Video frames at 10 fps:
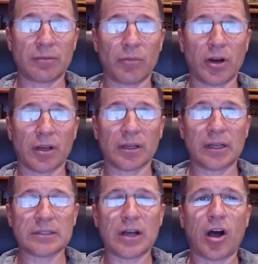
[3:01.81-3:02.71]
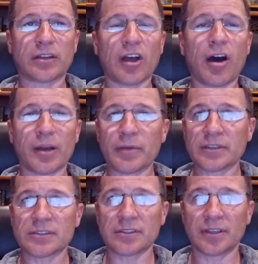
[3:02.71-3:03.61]
marketed as
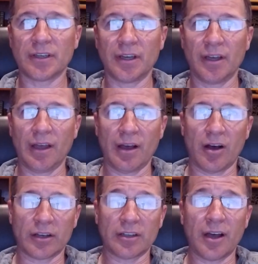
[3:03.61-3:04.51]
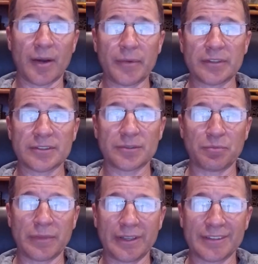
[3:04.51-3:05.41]
autonomous. Autonomous
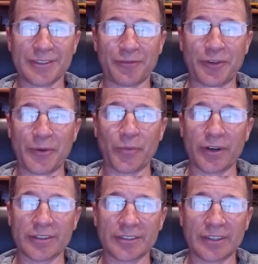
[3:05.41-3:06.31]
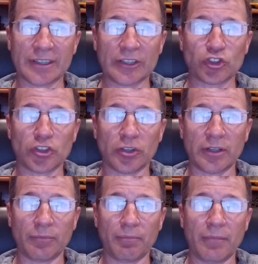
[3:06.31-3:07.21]
means the firmware is going to control
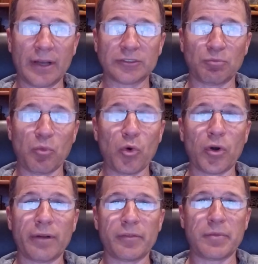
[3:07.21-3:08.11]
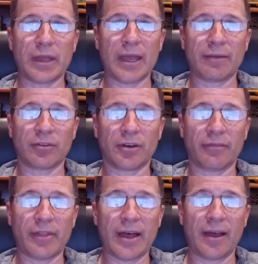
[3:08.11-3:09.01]
much more of the behavior
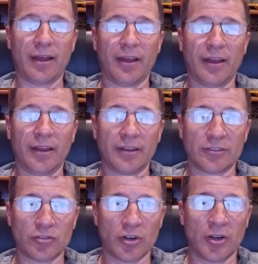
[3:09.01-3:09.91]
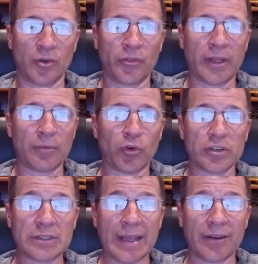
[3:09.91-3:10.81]
of that drone than a more
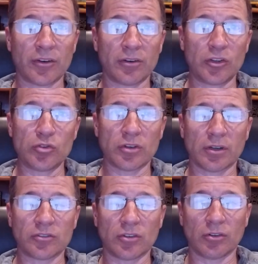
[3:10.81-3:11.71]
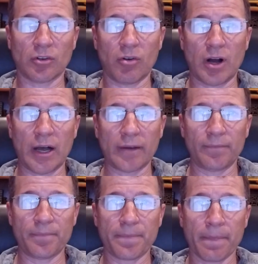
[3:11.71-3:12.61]
standard user-controlled quad.
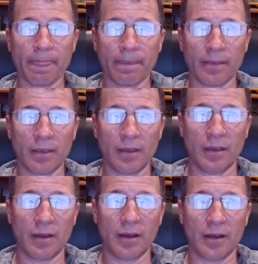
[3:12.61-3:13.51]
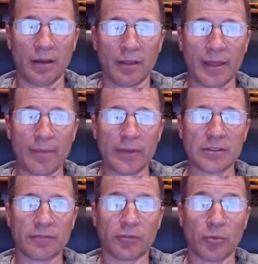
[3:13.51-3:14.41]
That means
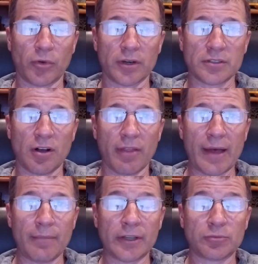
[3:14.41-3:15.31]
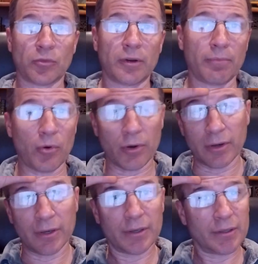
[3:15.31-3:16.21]
the firmware is all that much more important.